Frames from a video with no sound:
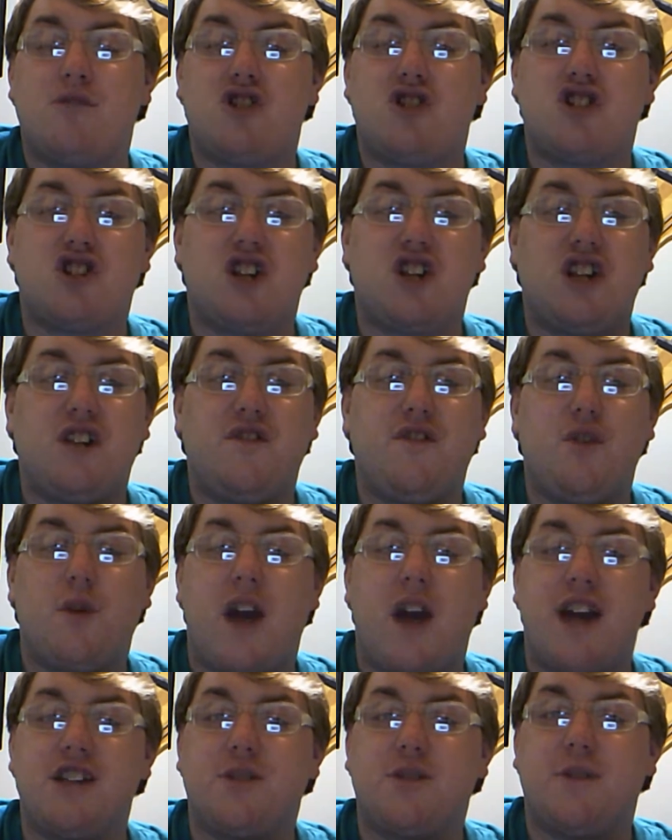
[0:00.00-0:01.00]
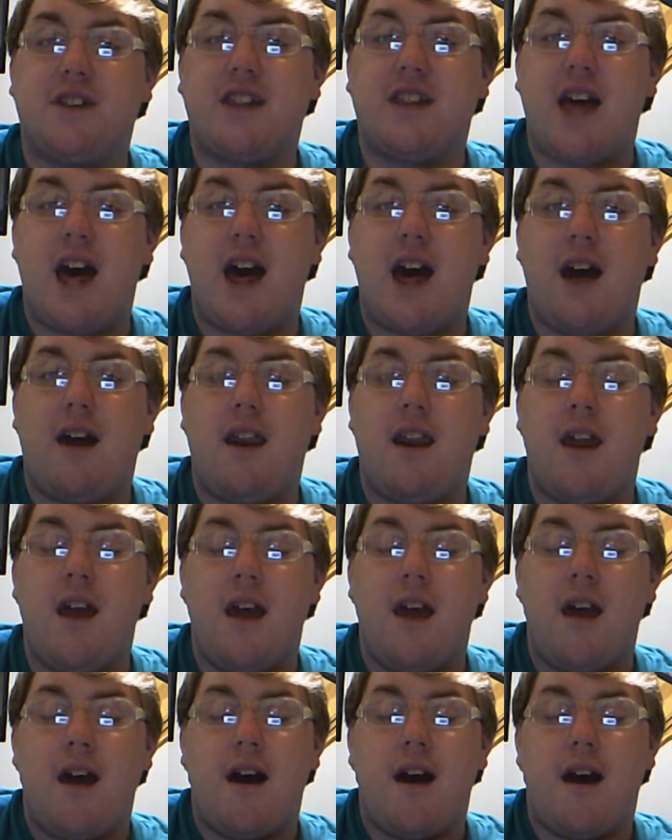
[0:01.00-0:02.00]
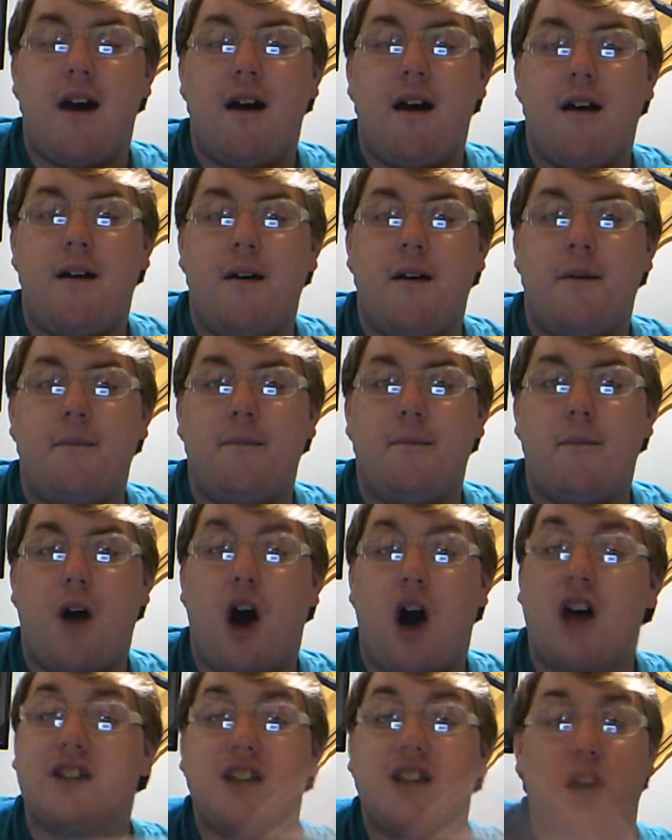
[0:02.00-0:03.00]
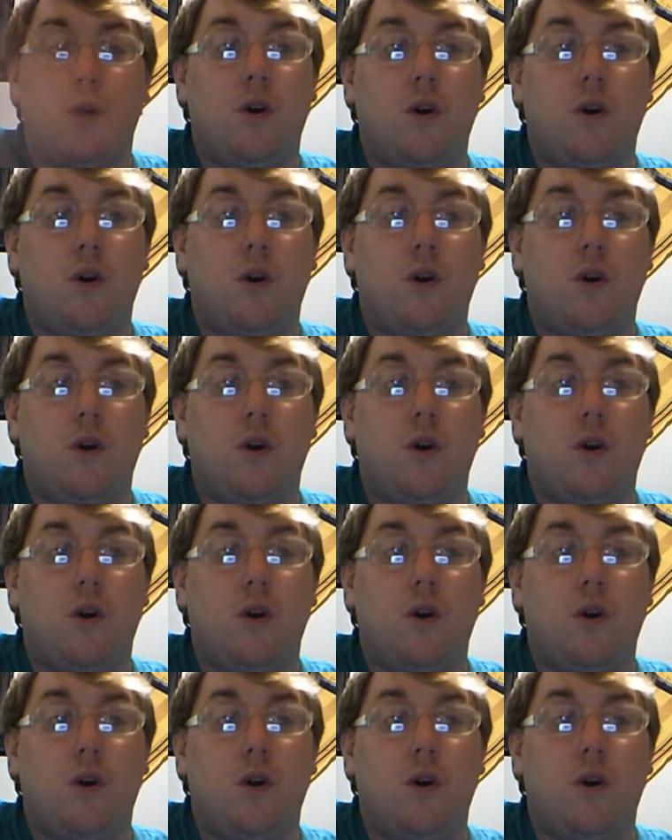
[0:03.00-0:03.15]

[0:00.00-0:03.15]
But yeah, I'm just going to leave you guys with that.